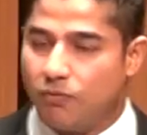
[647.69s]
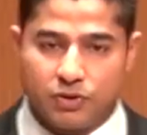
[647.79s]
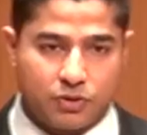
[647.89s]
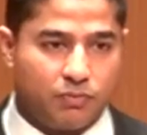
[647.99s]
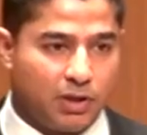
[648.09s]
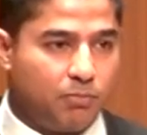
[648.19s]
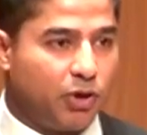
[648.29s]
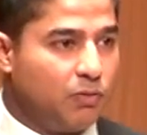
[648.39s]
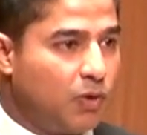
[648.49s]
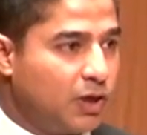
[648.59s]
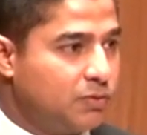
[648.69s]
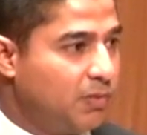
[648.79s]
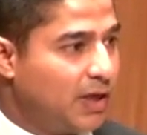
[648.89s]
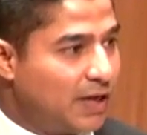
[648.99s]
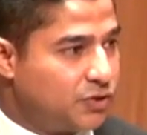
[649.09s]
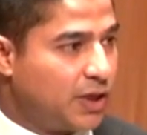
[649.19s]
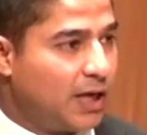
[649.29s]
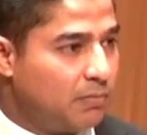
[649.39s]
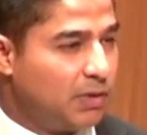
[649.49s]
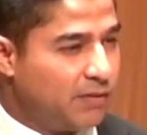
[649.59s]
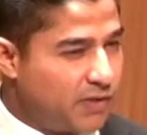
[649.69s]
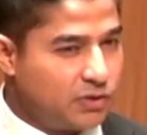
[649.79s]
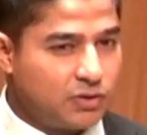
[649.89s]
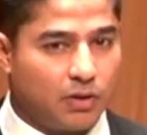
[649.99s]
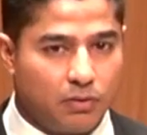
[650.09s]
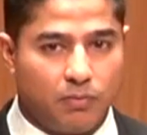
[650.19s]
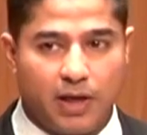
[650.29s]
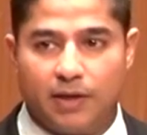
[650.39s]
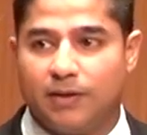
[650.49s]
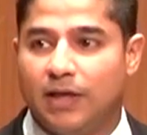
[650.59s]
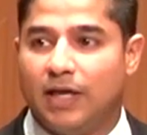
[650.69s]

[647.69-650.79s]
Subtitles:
was to really brainwash me and educate me in a very subtle way.